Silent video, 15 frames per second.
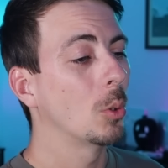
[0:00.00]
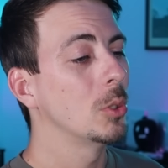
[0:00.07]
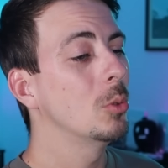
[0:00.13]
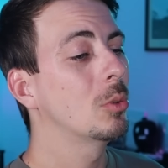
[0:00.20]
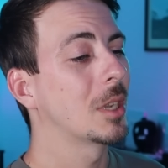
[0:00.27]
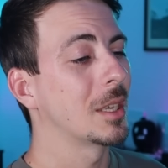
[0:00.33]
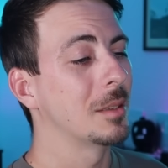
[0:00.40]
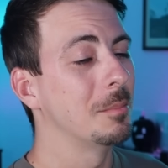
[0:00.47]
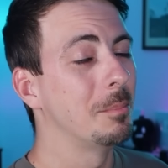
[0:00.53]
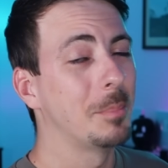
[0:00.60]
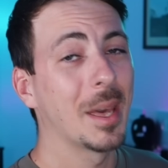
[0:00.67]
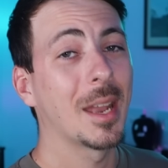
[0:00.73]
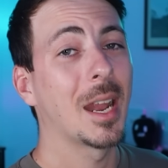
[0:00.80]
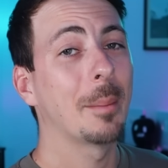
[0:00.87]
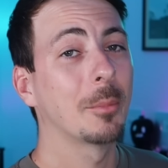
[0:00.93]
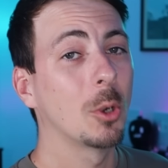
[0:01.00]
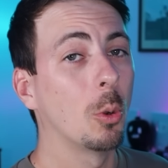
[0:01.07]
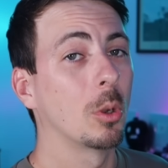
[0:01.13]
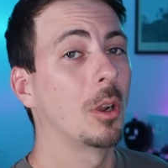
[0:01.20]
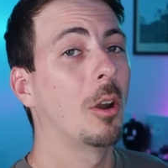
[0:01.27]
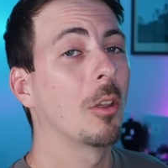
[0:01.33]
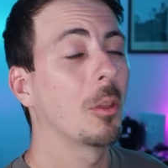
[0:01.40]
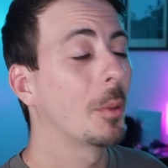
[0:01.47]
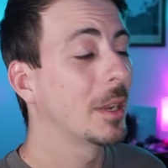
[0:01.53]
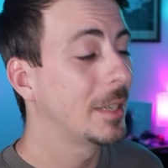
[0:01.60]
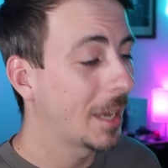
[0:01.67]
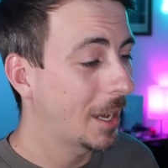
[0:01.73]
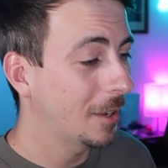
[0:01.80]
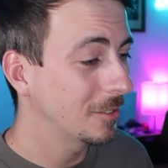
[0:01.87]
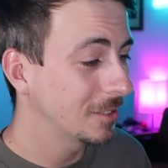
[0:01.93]
Oh, you can bet I'm going all the way
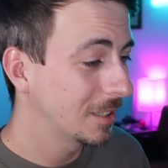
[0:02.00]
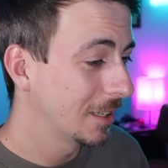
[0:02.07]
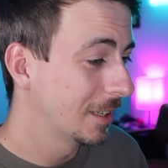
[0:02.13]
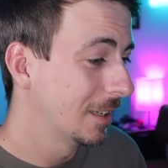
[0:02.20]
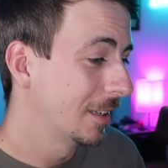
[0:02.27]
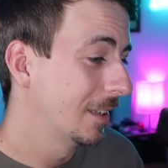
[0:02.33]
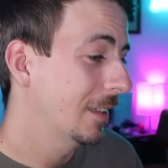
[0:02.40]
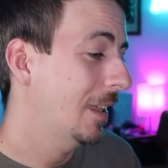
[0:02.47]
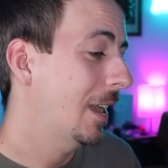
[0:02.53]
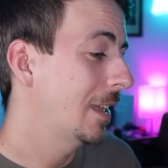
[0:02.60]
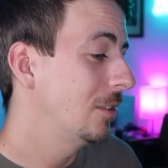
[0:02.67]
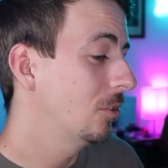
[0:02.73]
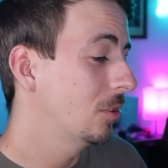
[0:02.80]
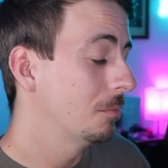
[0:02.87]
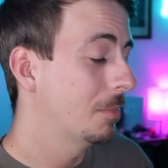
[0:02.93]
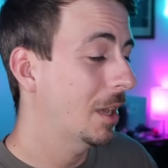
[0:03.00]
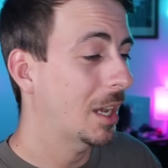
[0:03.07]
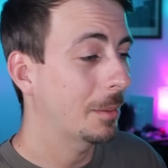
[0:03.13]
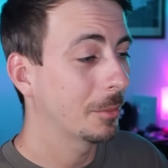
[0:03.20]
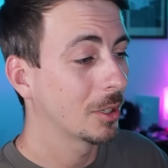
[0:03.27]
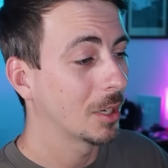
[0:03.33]
down, and you can bet I'm